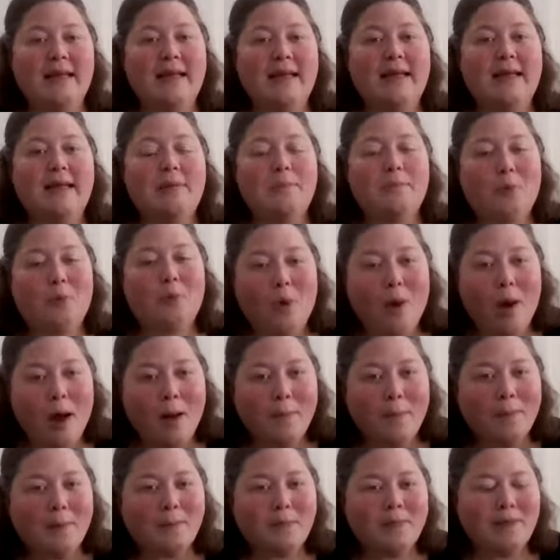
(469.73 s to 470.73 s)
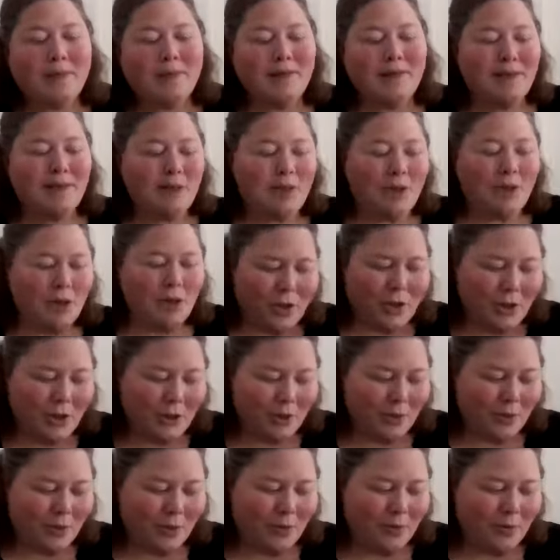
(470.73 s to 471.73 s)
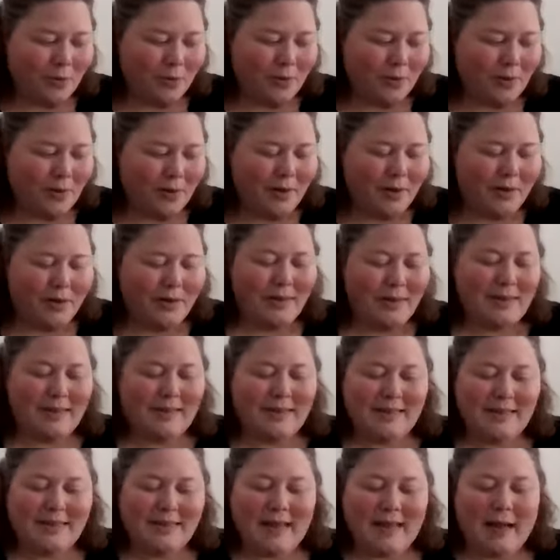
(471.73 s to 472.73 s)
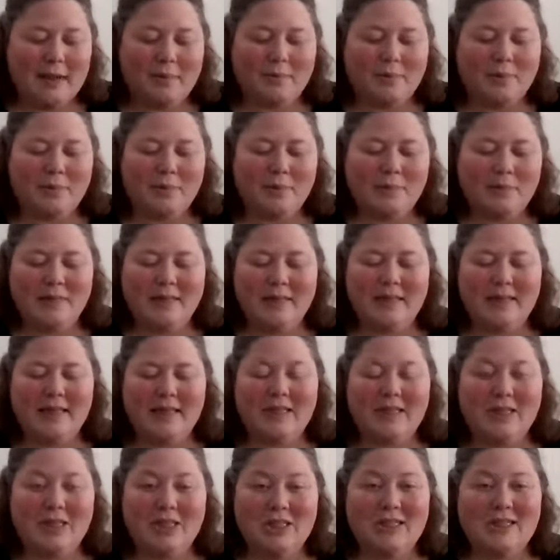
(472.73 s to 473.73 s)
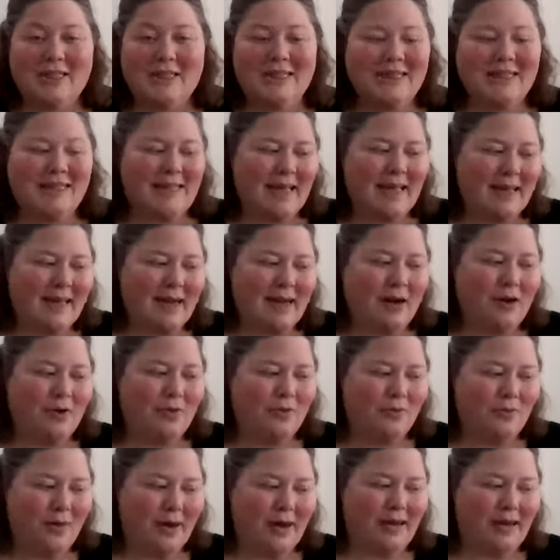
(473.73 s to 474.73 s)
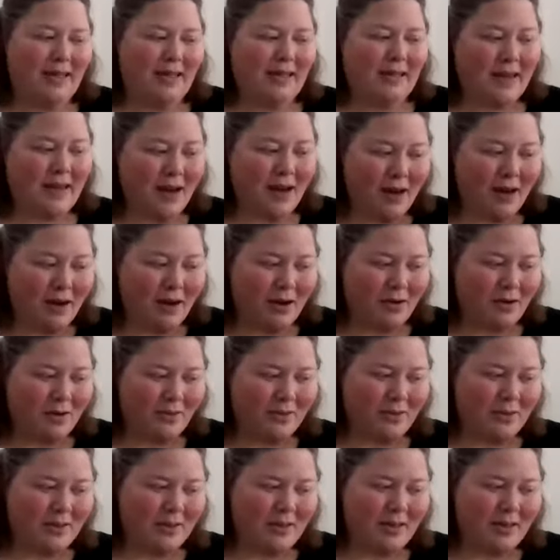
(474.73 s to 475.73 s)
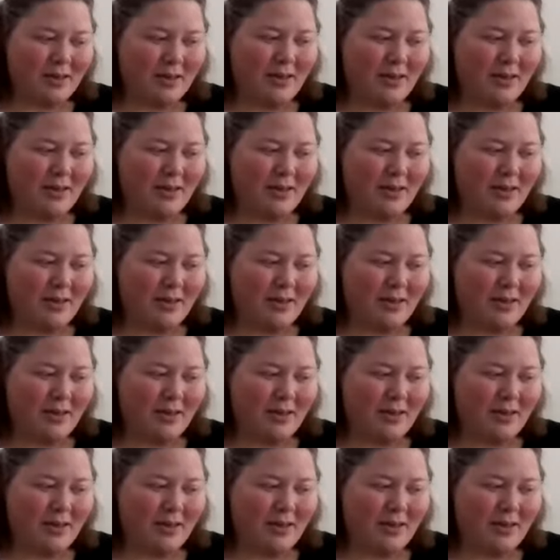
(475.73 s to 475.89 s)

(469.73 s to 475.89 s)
he probably knew the disciples that Jesus had already called,